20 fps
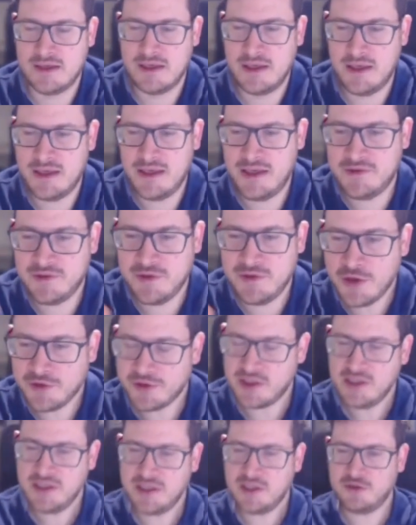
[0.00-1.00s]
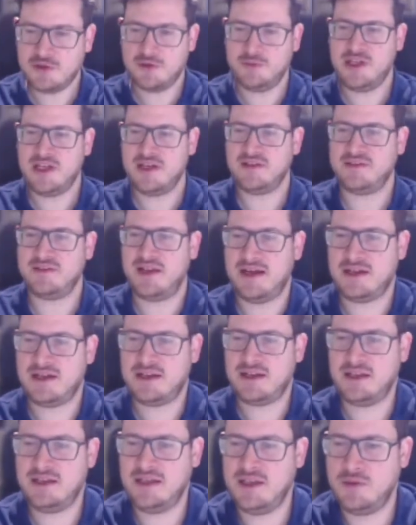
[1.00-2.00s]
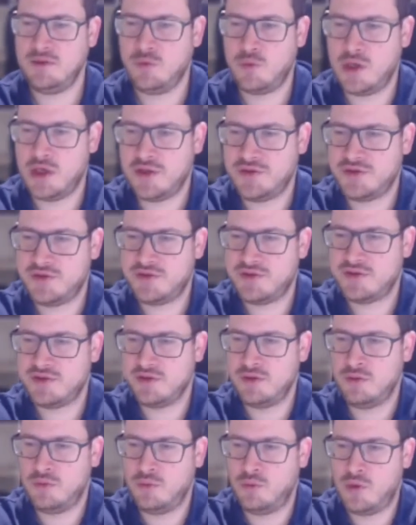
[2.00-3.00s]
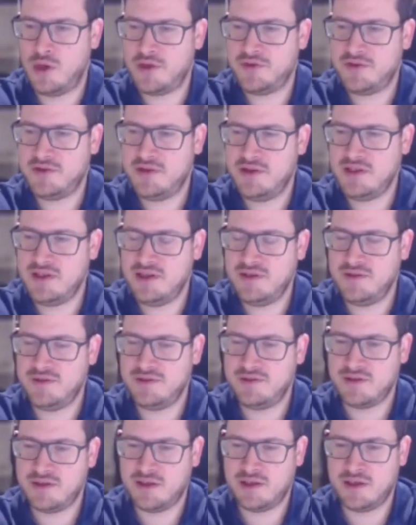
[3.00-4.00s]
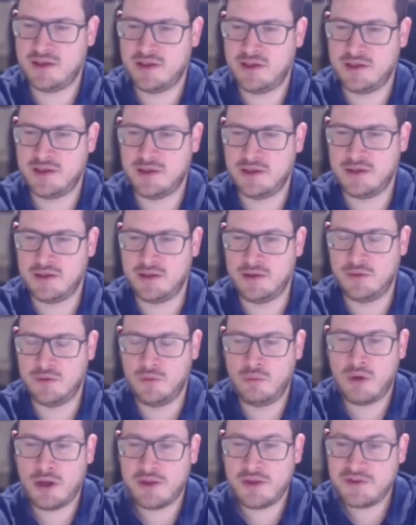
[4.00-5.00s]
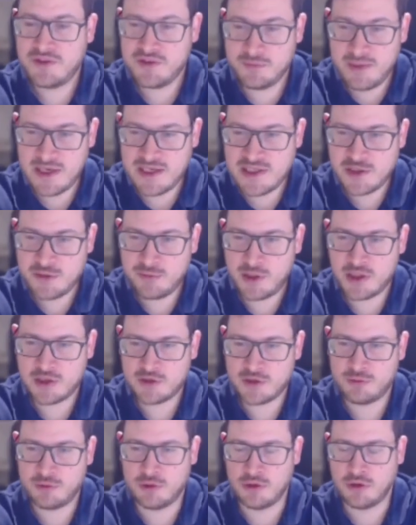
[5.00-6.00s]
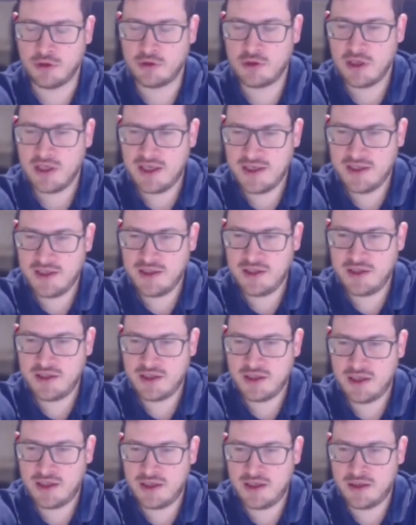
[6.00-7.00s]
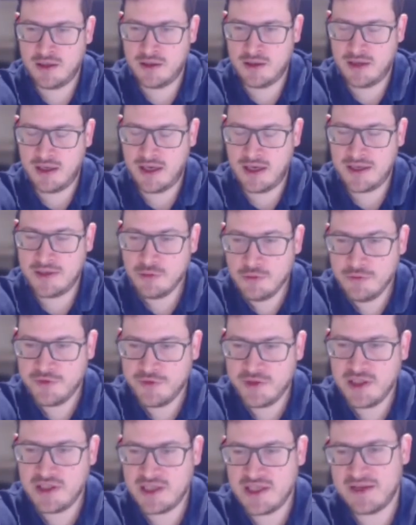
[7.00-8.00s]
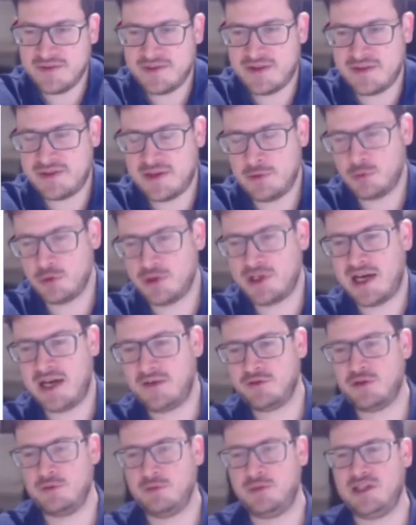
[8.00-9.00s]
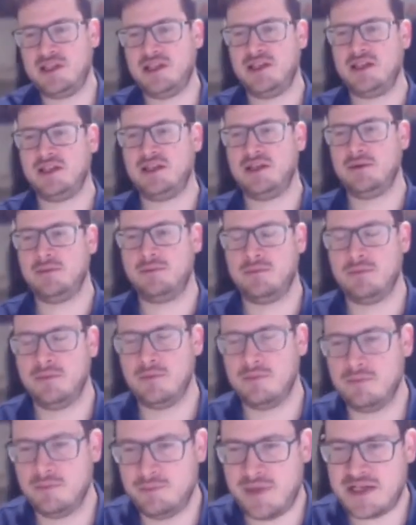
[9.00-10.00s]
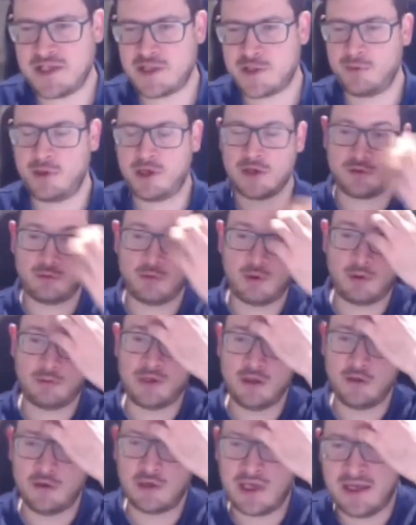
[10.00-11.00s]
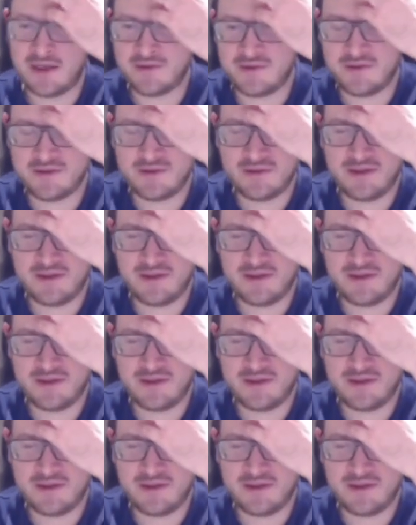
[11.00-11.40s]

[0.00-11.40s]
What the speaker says: It's not clear to me exactly what these benchmarks would look like. I do think, yeah, that they would have to be benchmarks where we look at